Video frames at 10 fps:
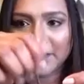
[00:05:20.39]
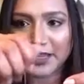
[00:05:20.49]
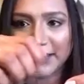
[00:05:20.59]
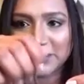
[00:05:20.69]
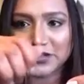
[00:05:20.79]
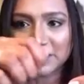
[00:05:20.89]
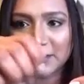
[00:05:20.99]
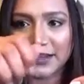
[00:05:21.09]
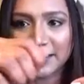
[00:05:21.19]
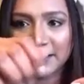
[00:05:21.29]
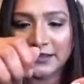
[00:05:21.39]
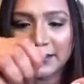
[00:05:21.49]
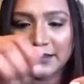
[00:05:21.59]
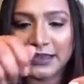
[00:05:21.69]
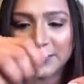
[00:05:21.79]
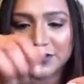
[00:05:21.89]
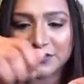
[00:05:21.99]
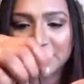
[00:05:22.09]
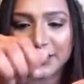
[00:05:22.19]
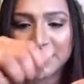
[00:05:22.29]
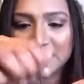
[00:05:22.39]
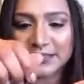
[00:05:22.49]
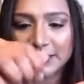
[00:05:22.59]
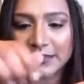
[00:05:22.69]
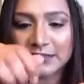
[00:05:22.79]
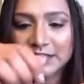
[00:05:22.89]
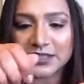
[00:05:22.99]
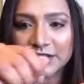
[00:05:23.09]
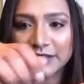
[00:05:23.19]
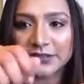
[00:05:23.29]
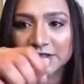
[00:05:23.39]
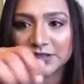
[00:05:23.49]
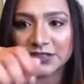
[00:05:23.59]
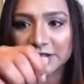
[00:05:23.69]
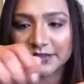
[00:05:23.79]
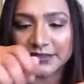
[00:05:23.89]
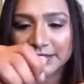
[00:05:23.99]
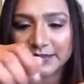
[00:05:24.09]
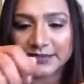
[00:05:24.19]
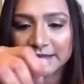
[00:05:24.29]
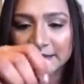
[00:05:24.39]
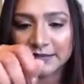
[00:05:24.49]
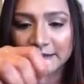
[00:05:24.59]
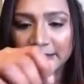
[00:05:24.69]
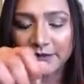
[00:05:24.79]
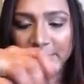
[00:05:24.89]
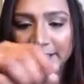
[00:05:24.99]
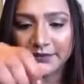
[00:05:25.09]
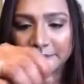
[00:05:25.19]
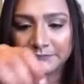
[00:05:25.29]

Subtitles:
And I'm just gonna use a little stirrer to stir this liquid.